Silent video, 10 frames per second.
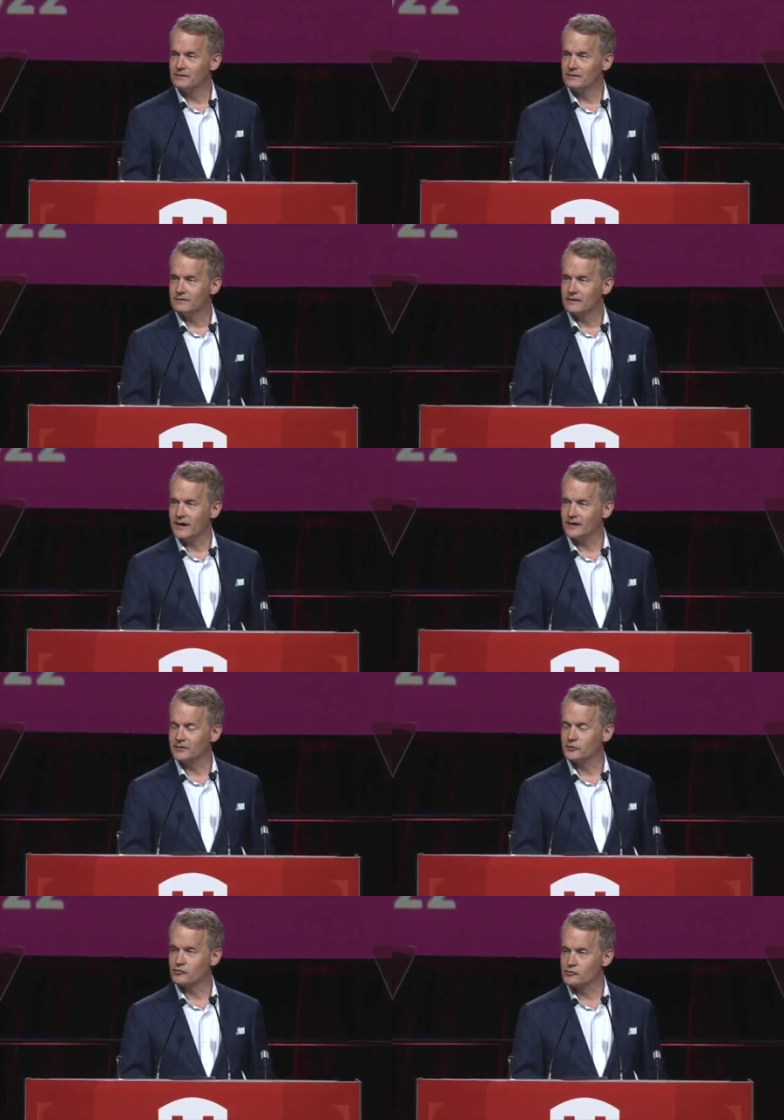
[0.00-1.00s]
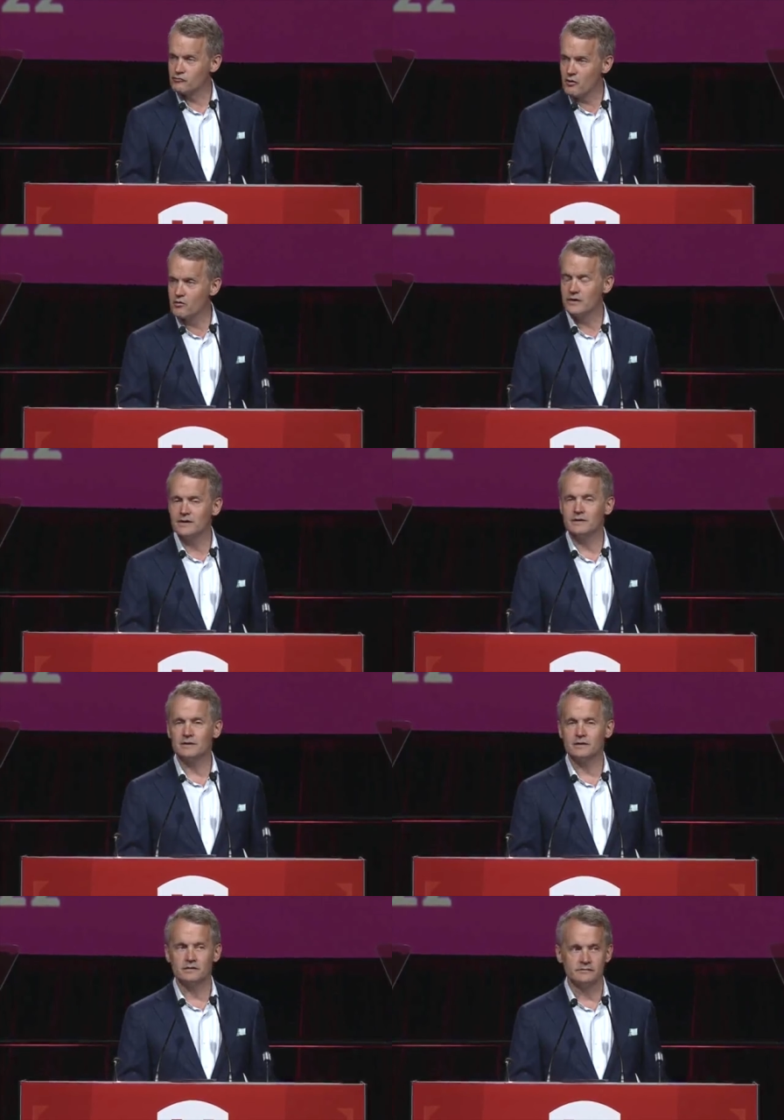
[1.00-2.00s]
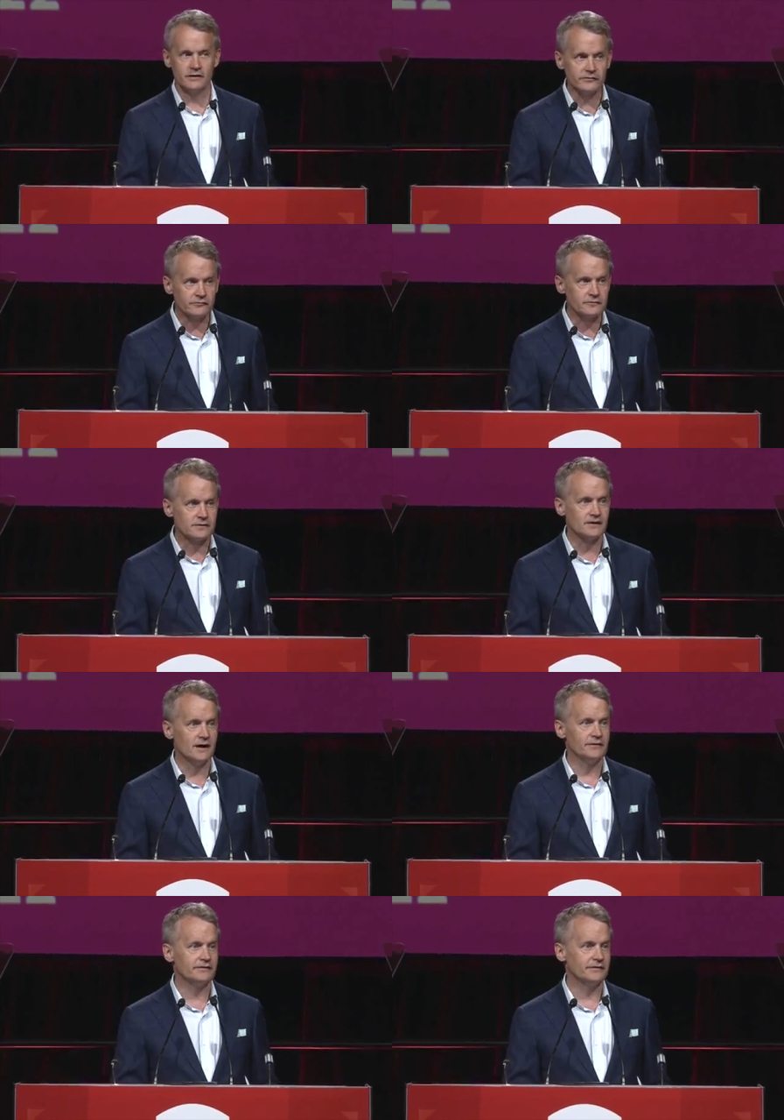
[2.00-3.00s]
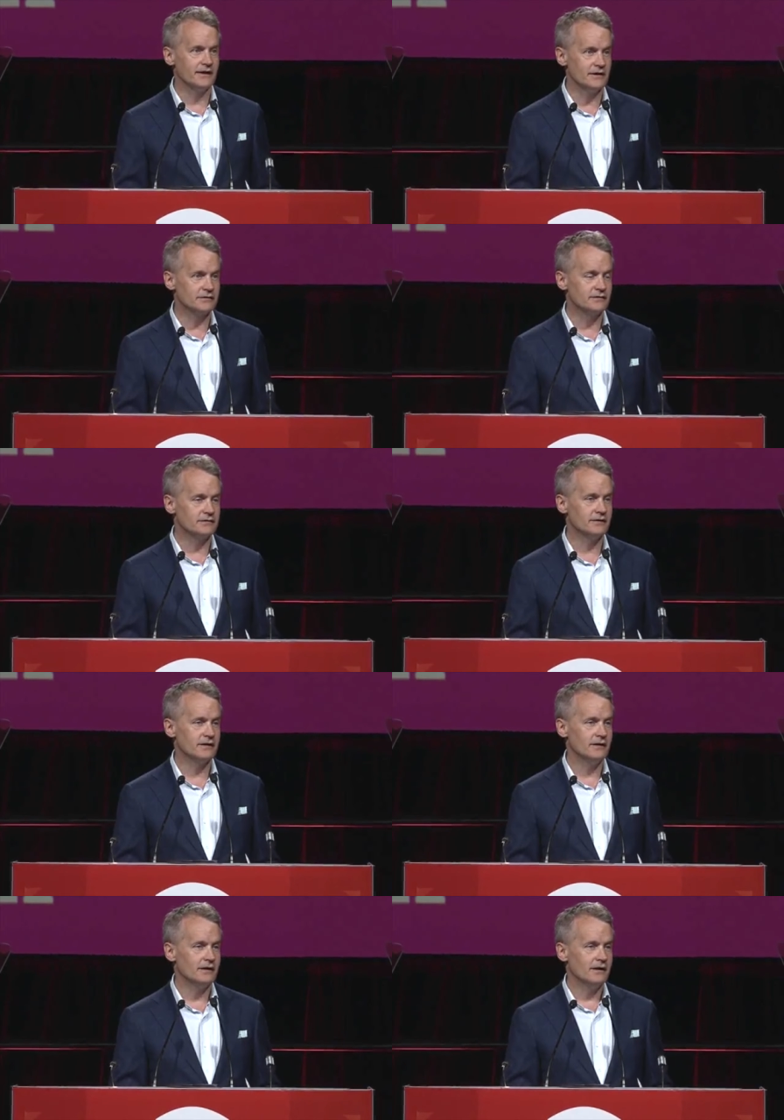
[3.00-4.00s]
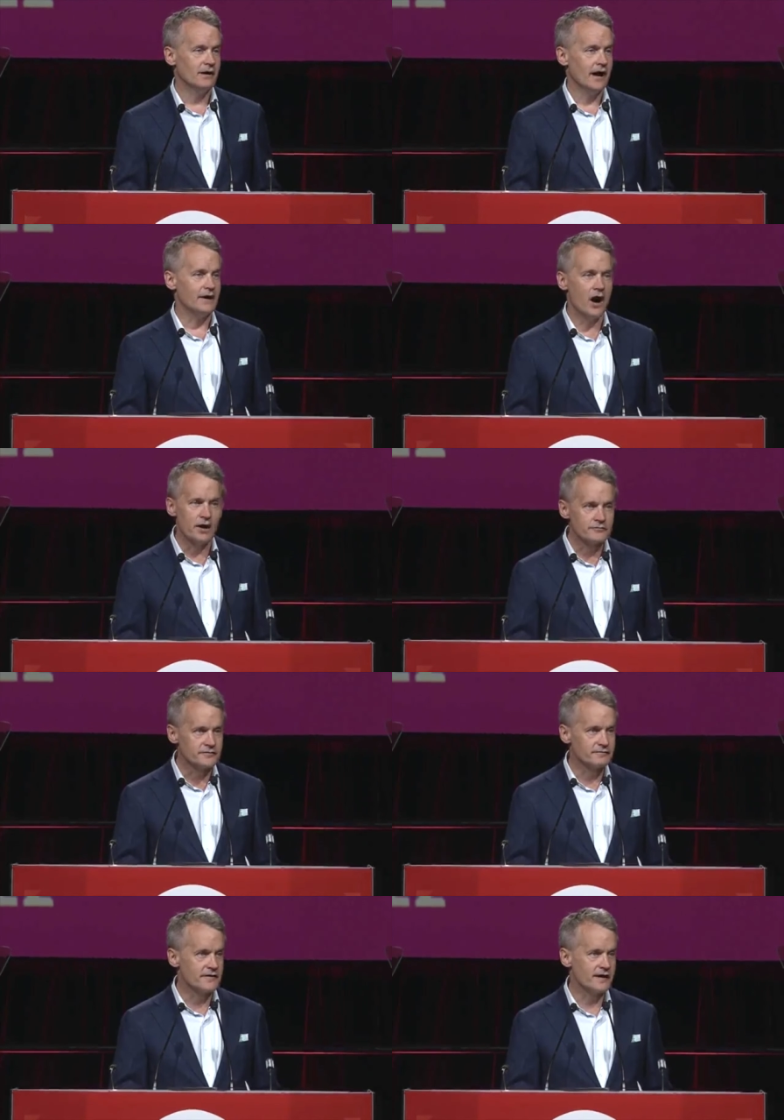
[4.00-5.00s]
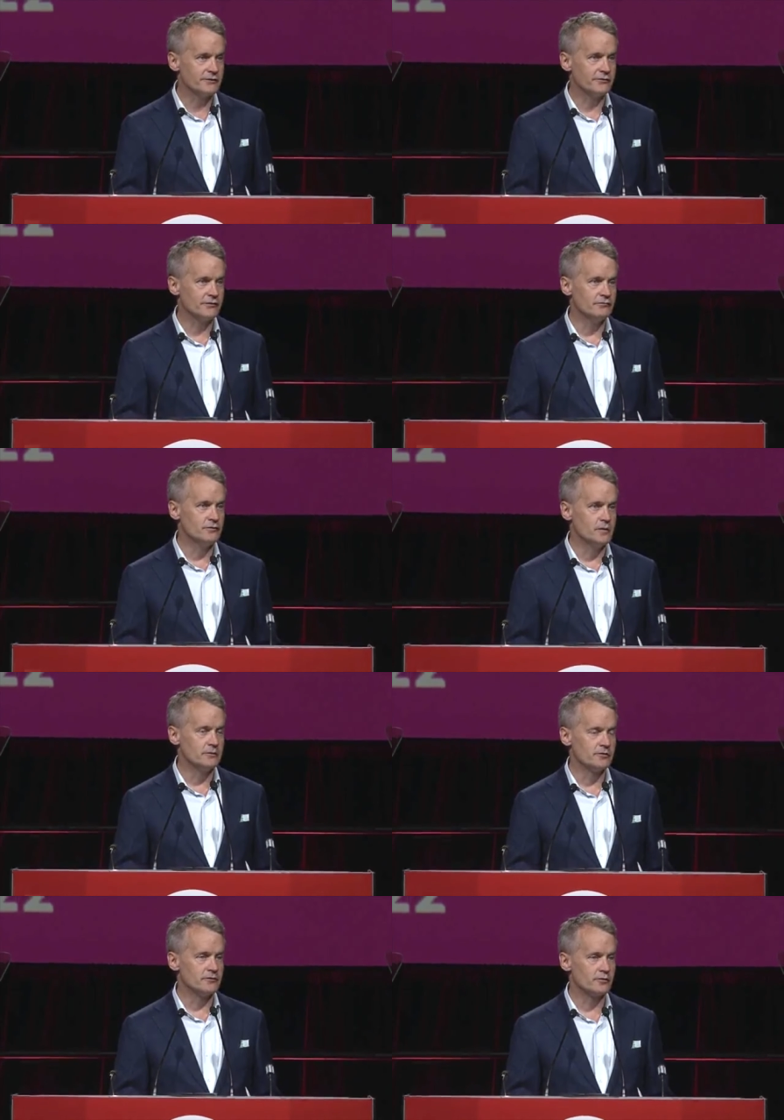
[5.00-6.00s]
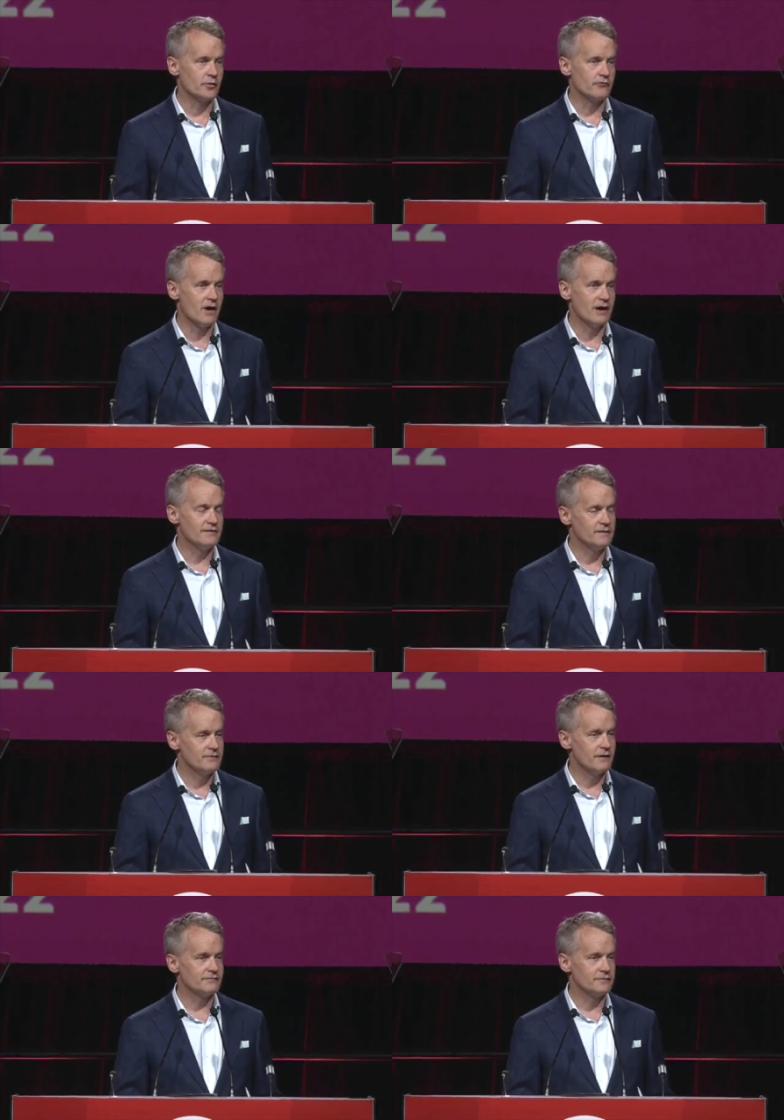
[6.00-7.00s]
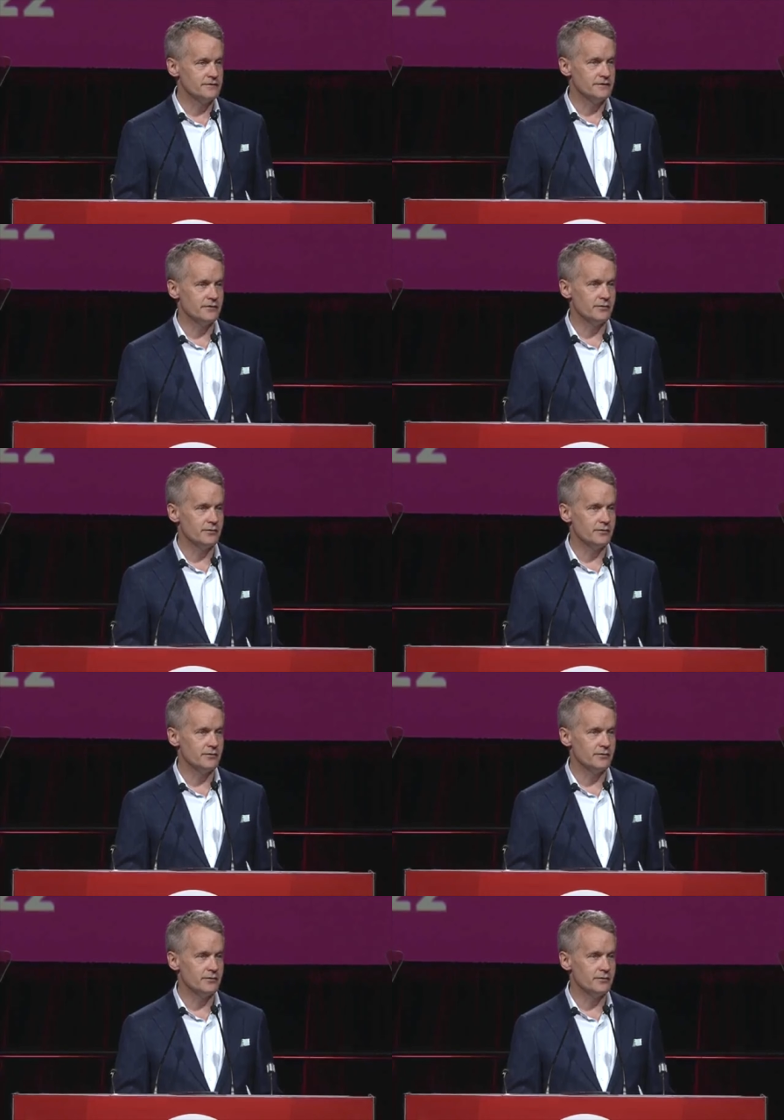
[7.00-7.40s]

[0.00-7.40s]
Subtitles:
Canada was a growing, industrializing nation, and hundreds of thousands of new immigrants were arriving year after year.